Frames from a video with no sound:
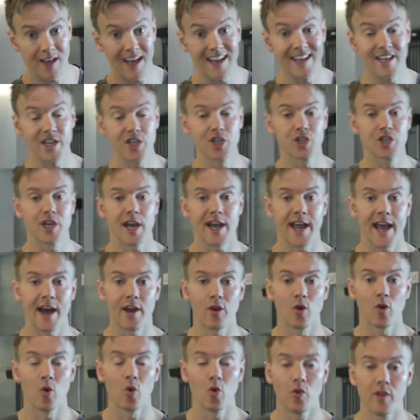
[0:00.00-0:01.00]
and you can check
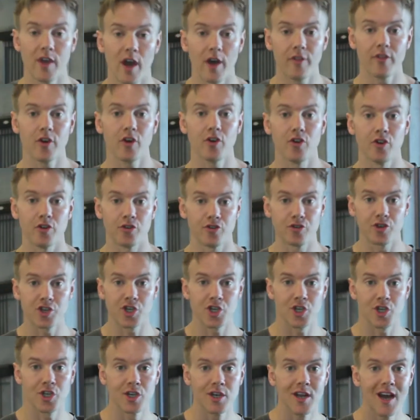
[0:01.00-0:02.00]
out all the other
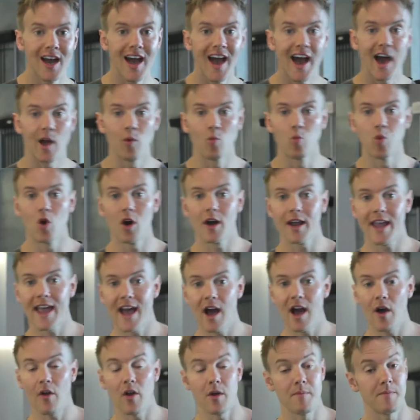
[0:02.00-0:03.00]
nutrition and
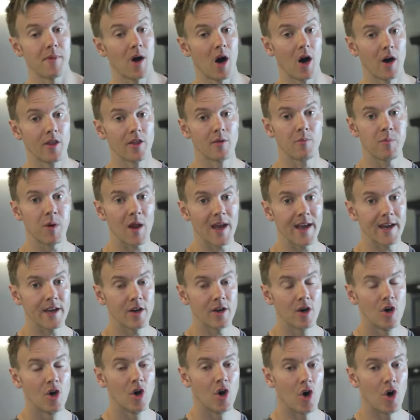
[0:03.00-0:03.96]
workout and behind the plate